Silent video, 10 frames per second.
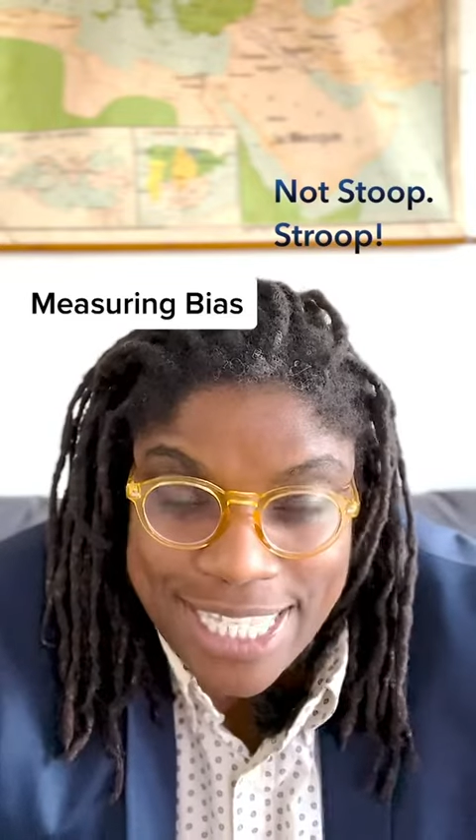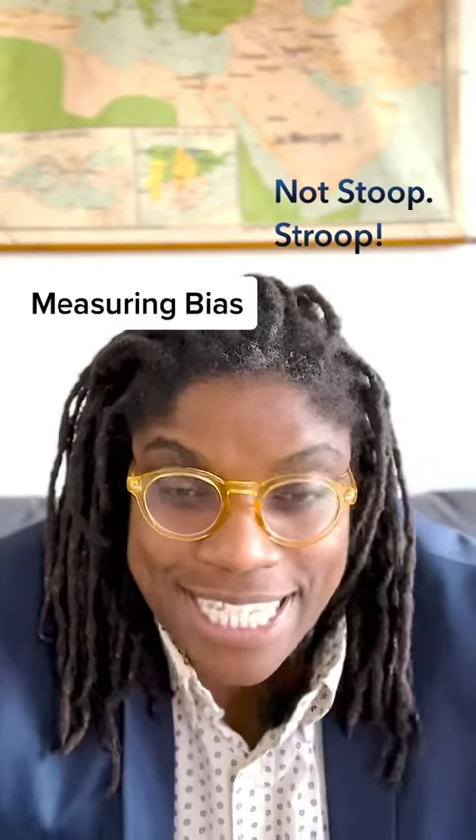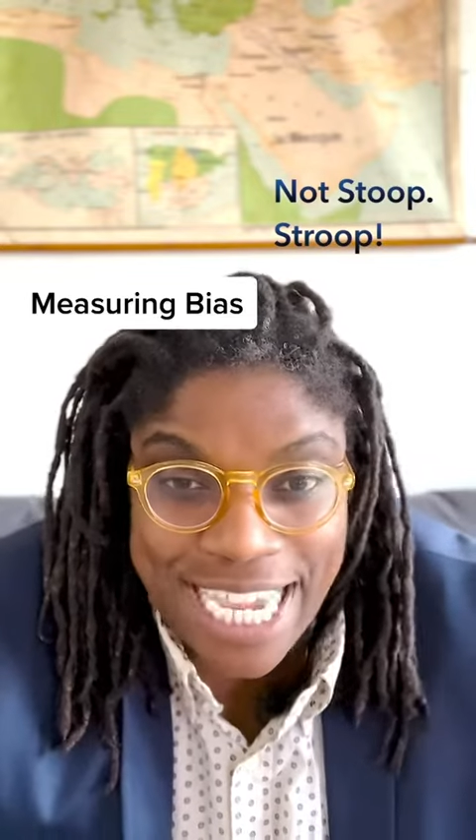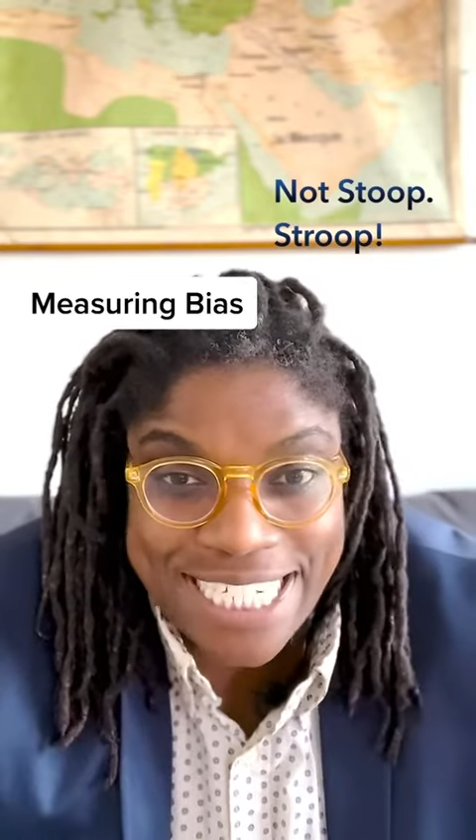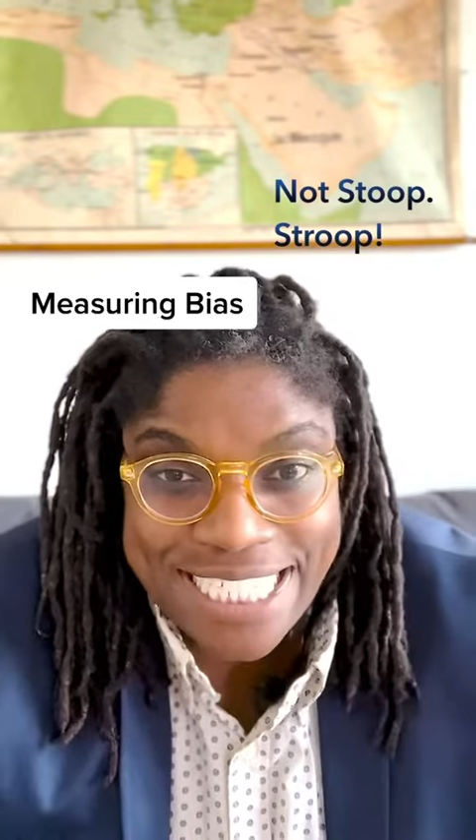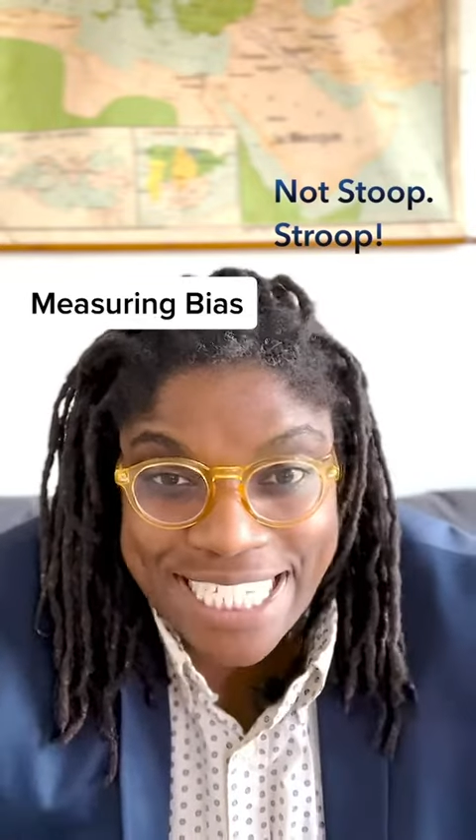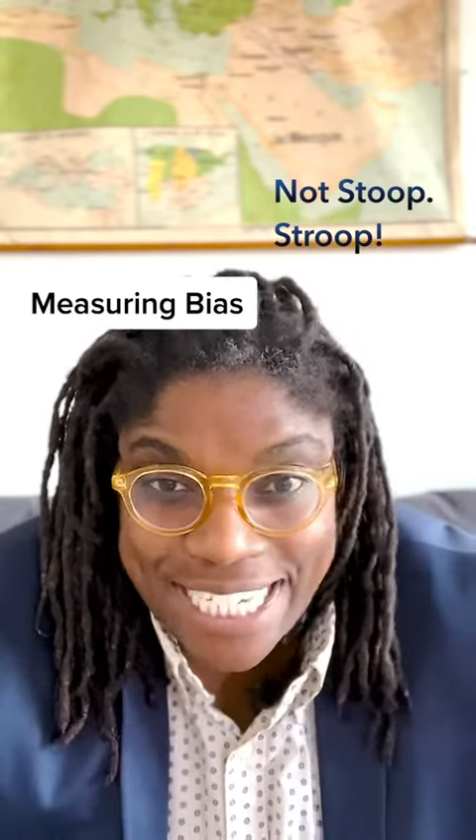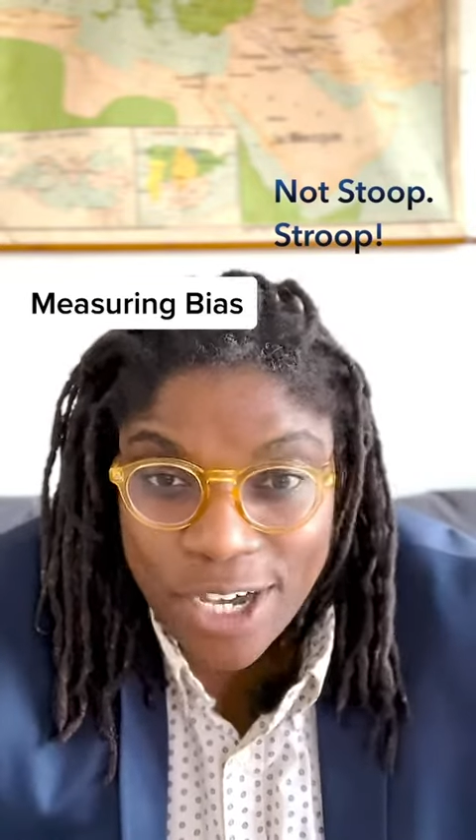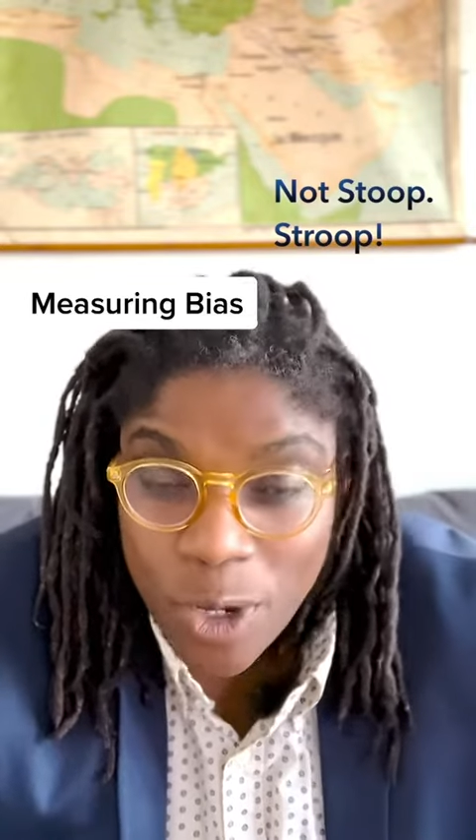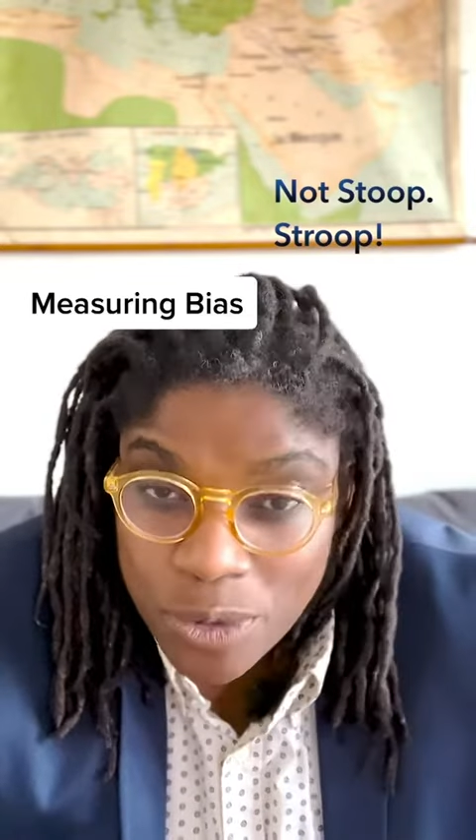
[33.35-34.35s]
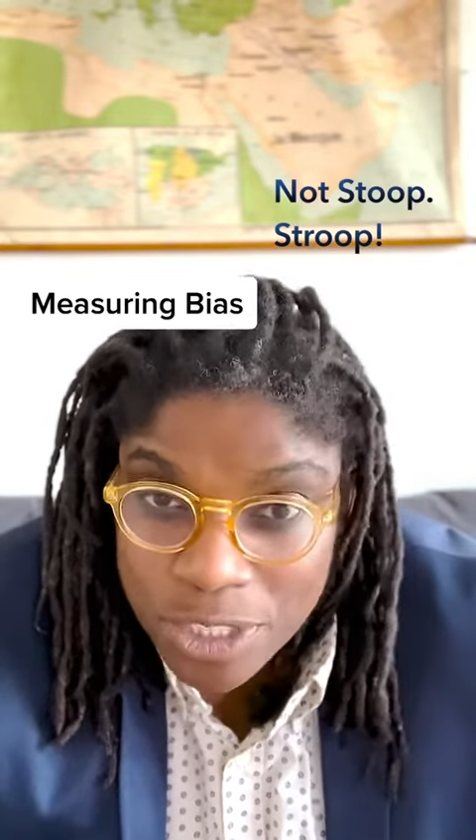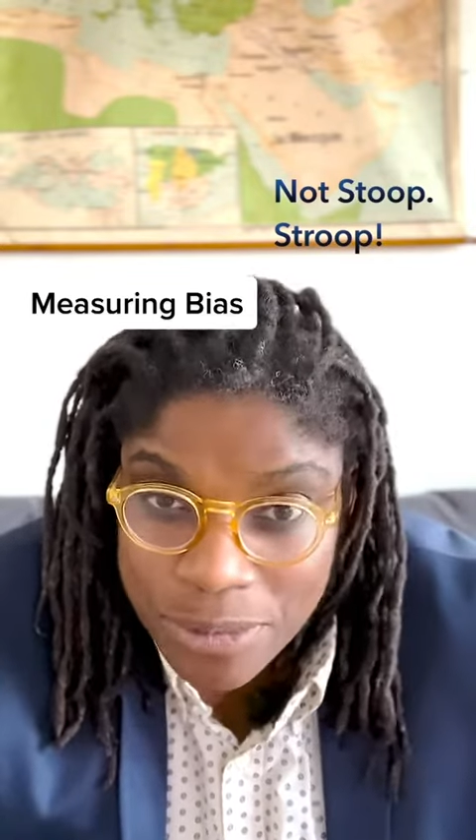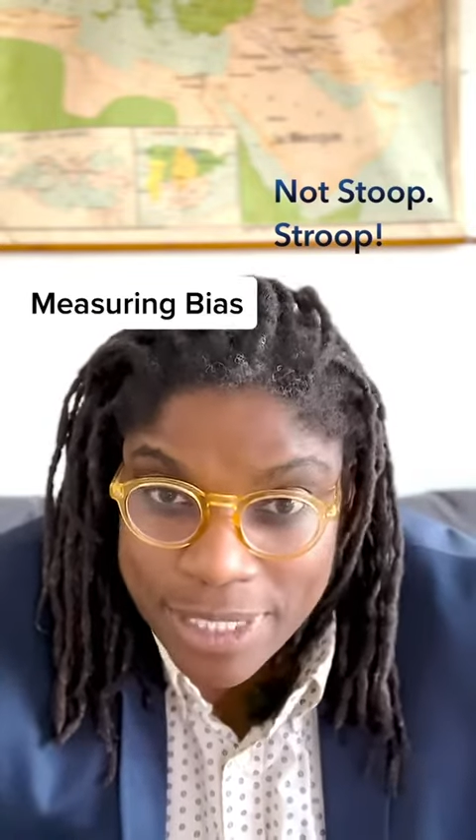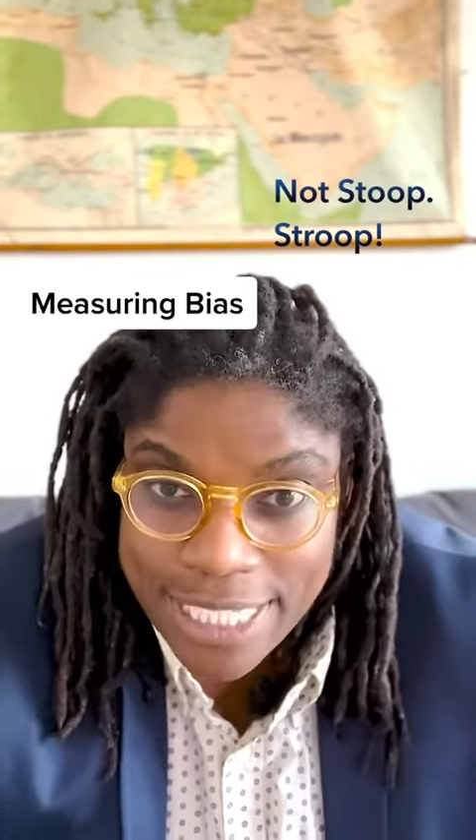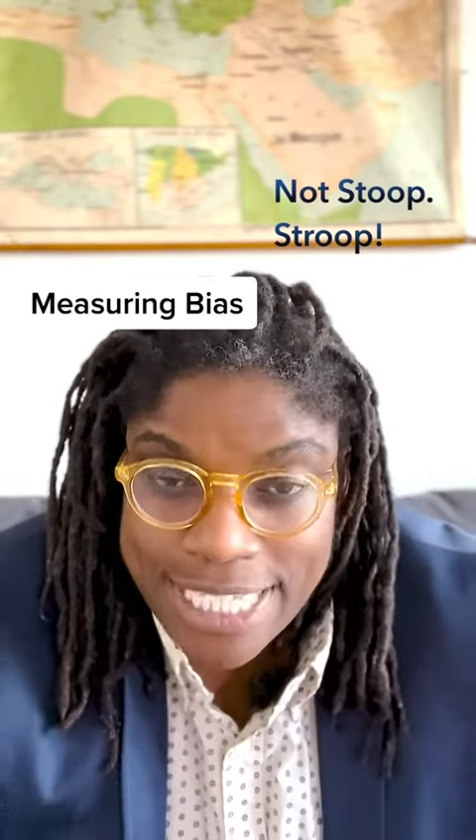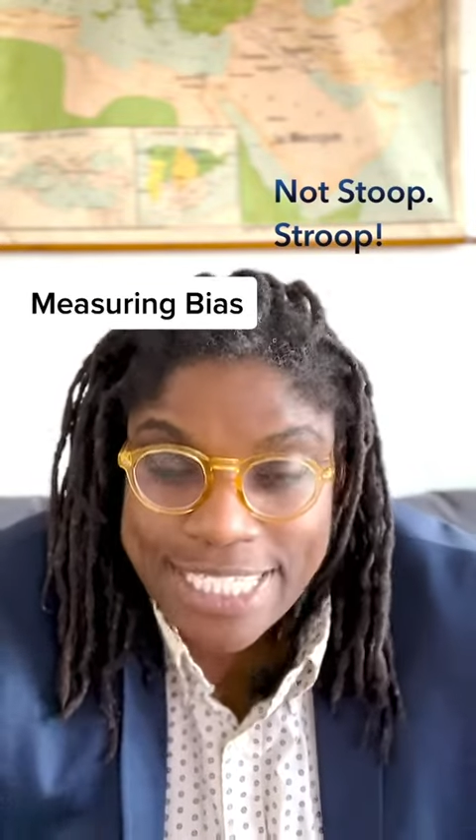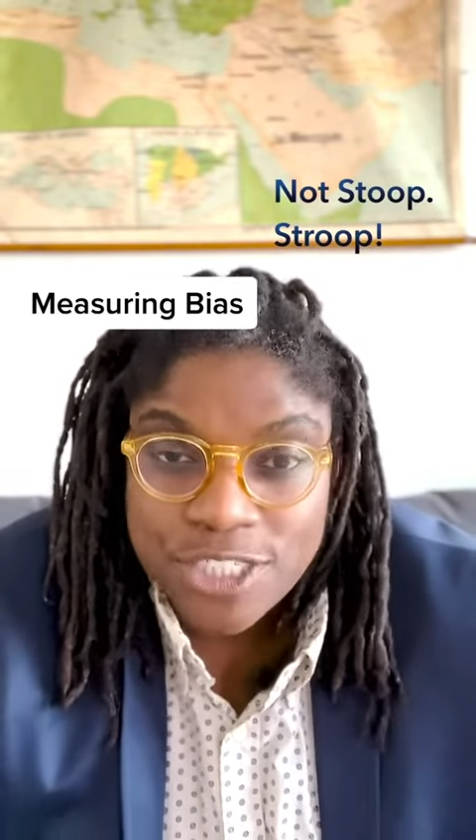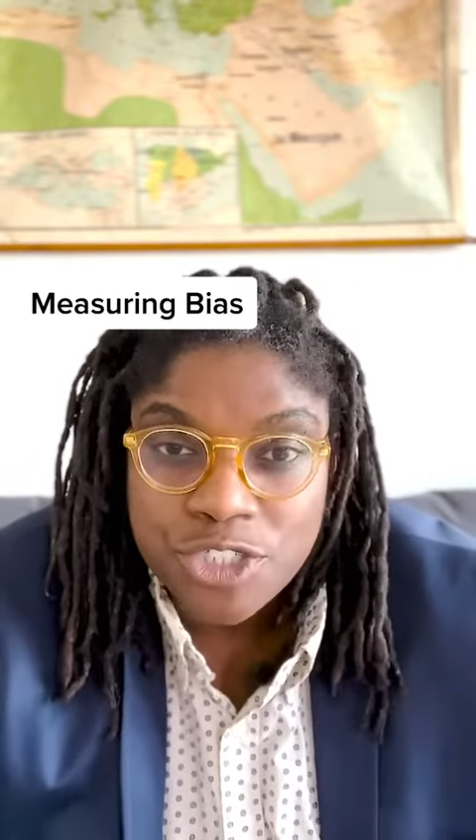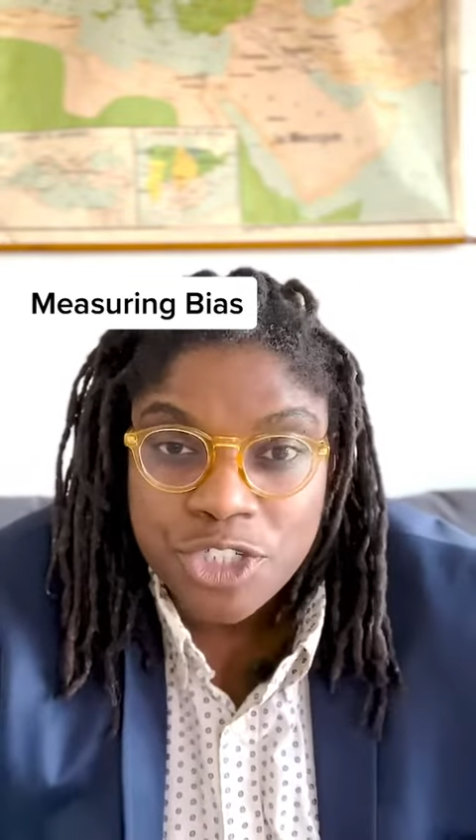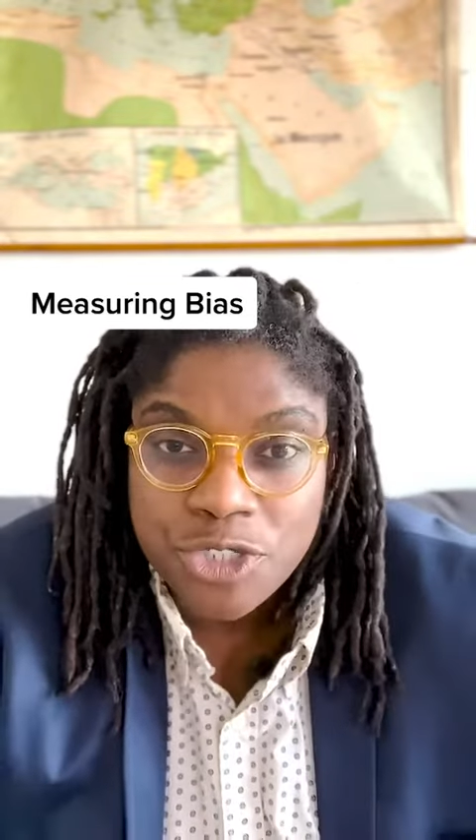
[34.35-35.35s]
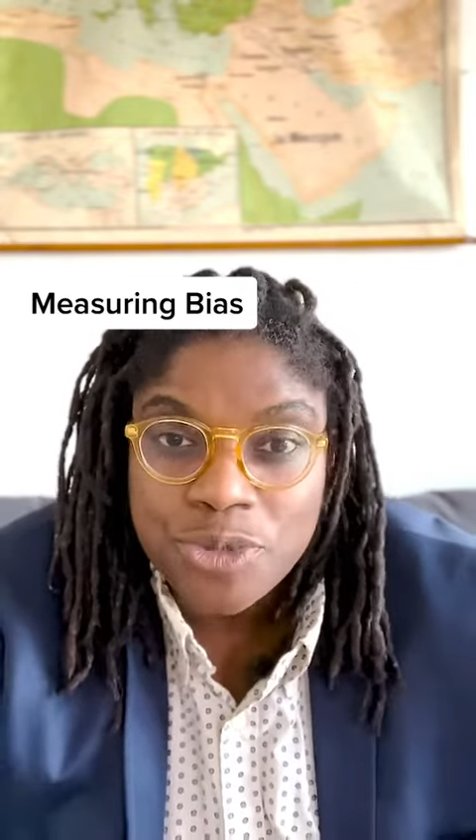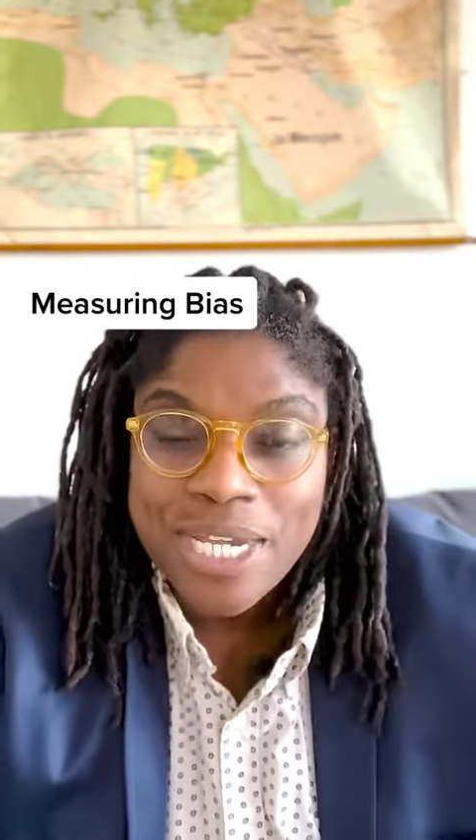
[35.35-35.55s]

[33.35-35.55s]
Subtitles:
And the idea ultimately is to